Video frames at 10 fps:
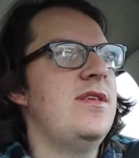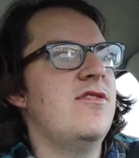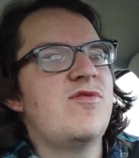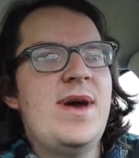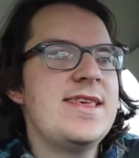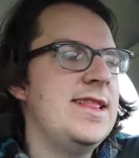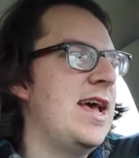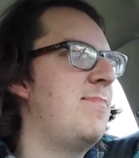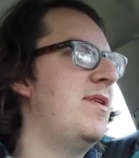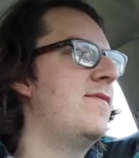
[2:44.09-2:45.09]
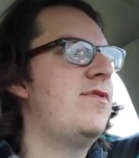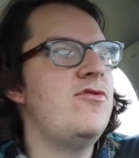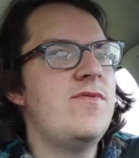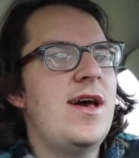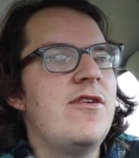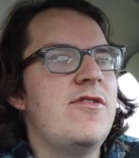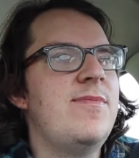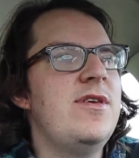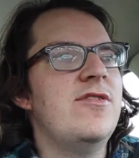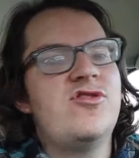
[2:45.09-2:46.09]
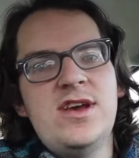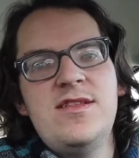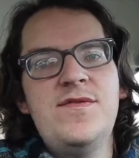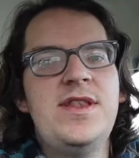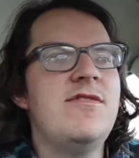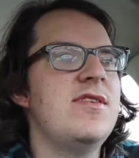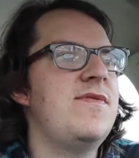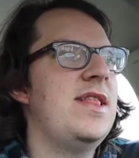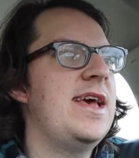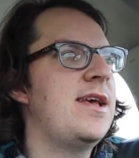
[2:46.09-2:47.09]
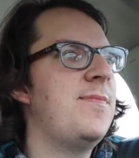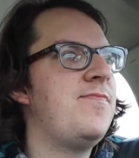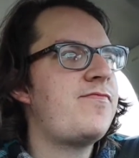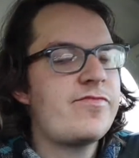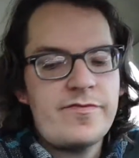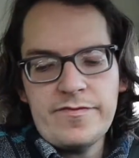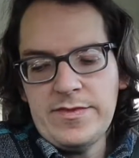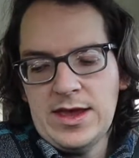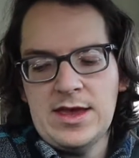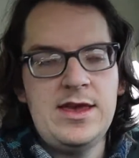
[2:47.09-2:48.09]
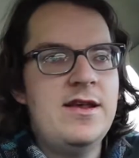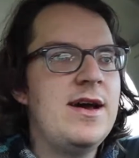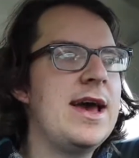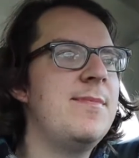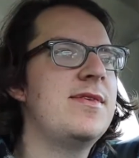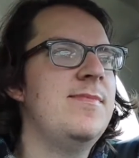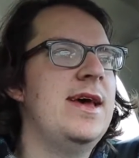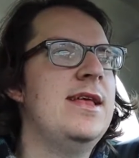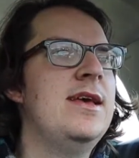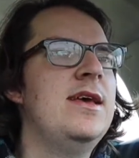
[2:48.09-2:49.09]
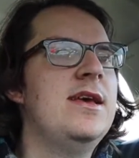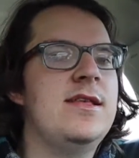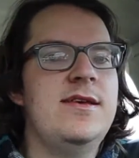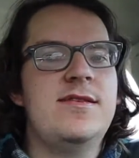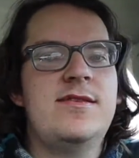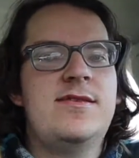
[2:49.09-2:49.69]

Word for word: You know, smash the like button for YouTube algorithm. You know, share the videos if you like. You know, I got me some of that. Uh,